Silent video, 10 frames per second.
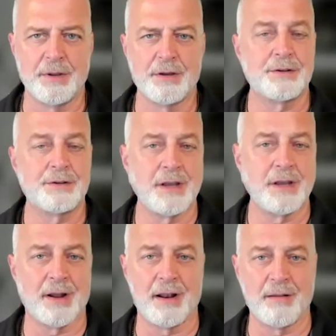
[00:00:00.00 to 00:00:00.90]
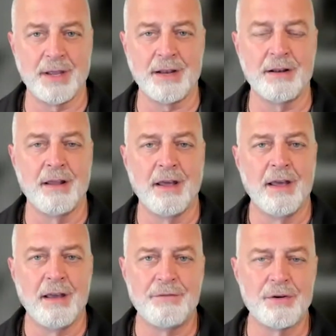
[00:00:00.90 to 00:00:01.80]
Because think about it. I mean,
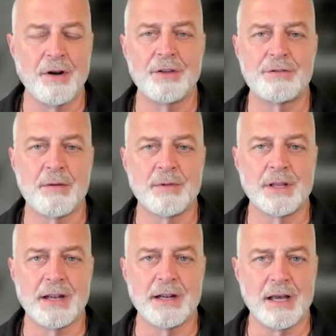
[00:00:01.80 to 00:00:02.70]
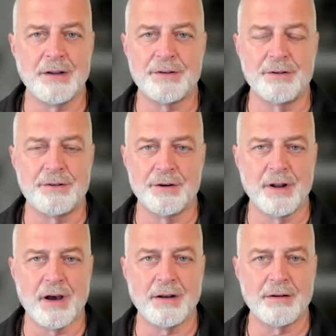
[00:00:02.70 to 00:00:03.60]
if you go to the trouble of getting a license, you're
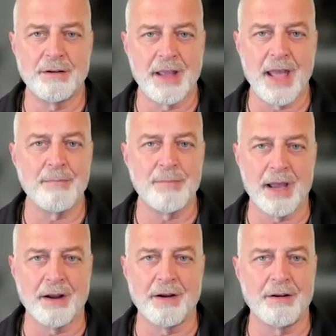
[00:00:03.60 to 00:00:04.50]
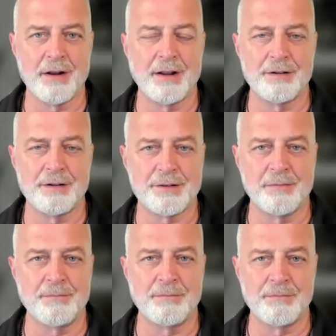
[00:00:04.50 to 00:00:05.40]
not a gangbanger, you're not
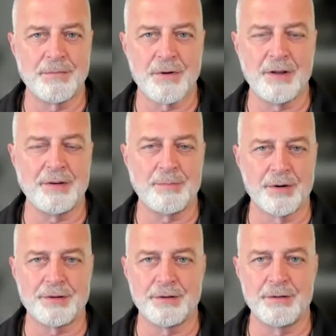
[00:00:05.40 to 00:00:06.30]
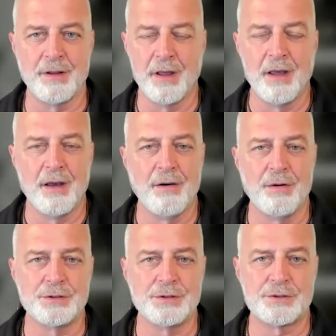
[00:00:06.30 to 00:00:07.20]
some crazy person
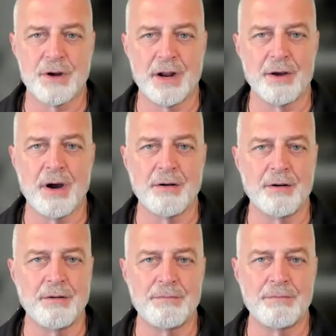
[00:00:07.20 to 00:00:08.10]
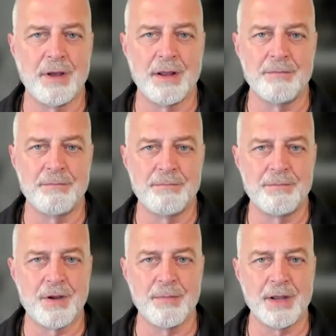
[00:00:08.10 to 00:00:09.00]
who's trying to go out and, and
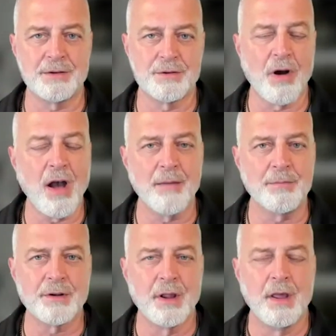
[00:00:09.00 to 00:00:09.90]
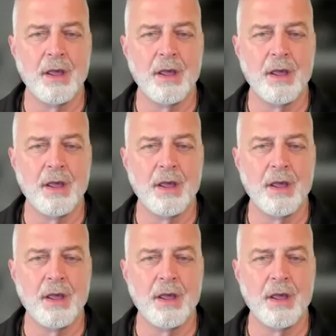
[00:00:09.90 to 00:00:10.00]
commit crimes.